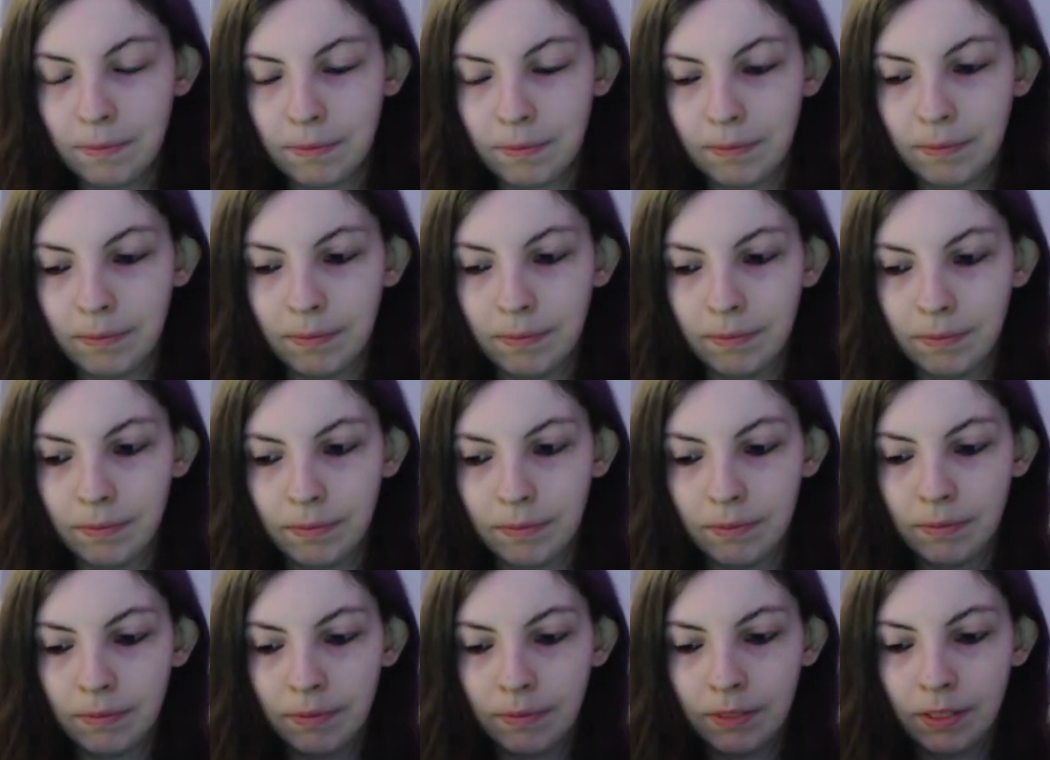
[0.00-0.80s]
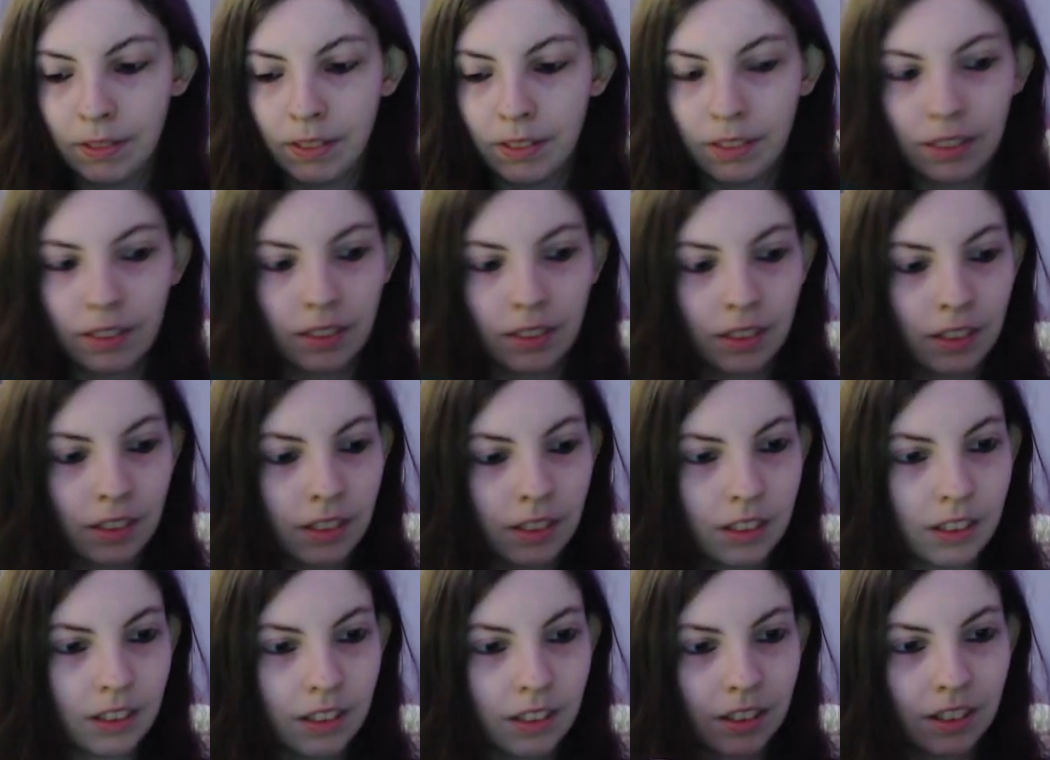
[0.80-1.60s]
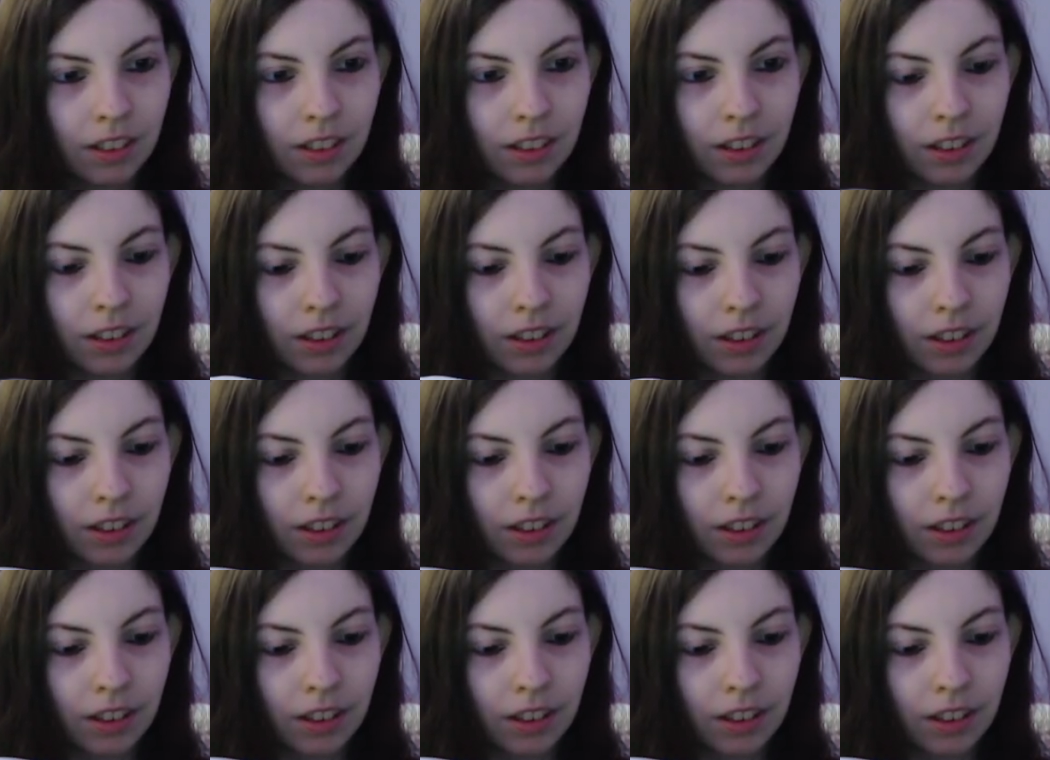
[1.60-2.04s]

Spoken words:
Nothing is said.